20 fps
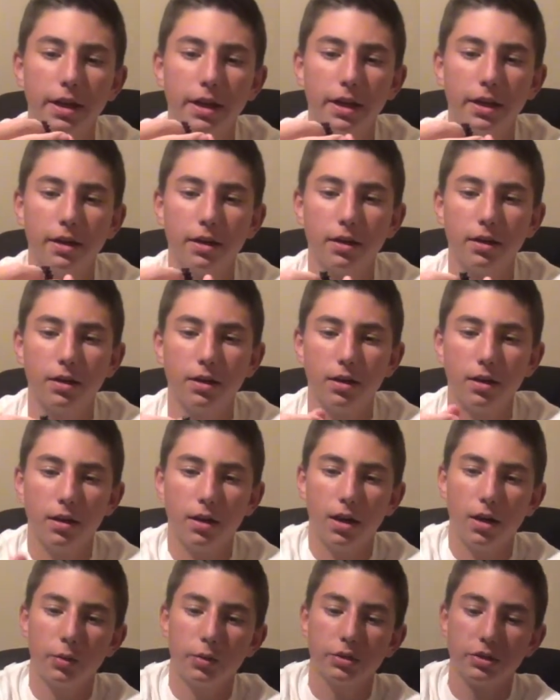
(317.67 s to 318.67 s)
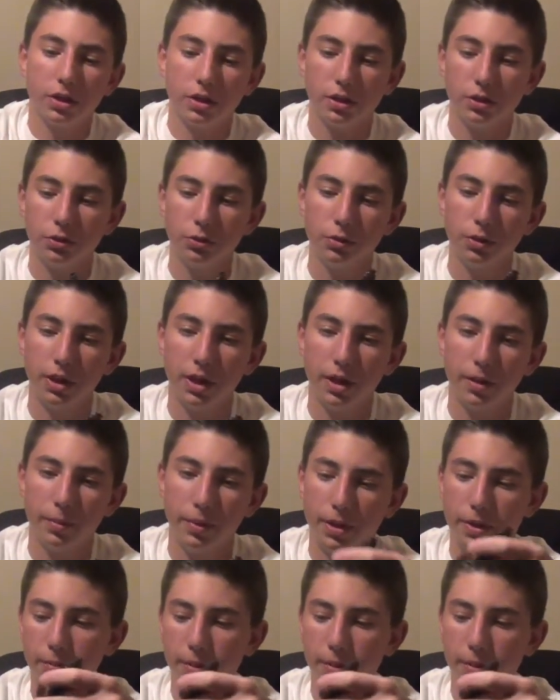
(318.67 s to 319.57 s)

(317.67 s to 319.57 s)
And I always like to do that. I mean,